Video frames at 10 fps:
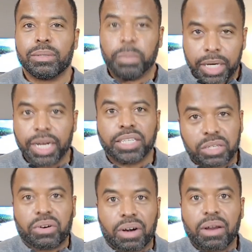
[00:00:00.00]
because
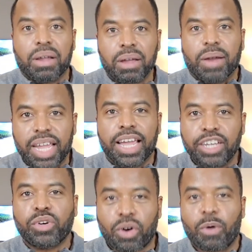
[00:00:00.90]
your
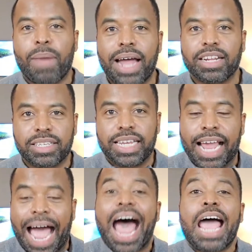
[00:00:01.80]
internal body is
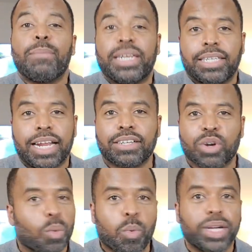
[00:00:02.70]
saying, I'm in a
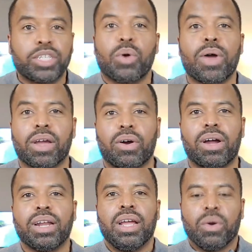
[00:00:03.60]
desert. What's going
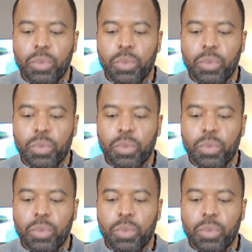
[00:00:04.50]
on?